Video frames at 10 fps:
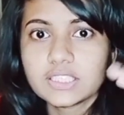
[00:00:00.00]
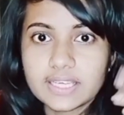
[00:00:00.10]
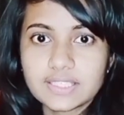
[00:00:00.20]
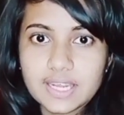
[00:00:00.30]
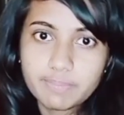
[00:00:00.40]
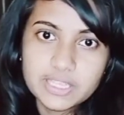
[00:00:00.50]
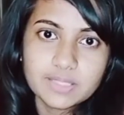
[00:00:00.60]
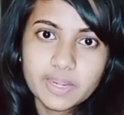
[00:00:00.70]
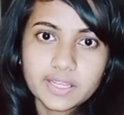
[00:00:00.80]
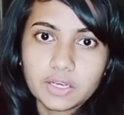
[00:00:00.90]
like state best
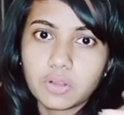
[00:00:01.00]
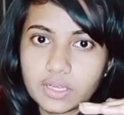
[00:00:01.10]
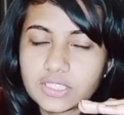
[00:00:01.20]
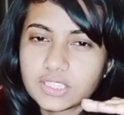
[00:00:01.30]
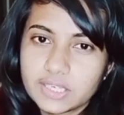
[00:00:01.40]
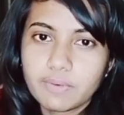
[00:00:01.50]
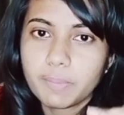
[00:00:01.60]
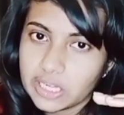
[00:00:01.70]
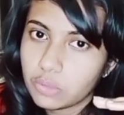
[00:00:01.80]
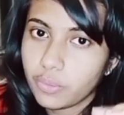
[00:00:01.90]
medical colleges, it will be
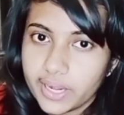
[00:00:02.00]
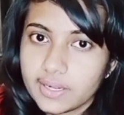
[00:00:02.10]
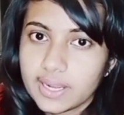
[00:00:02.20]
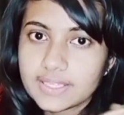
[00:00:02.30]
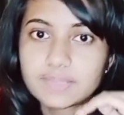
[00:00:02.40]
quite less.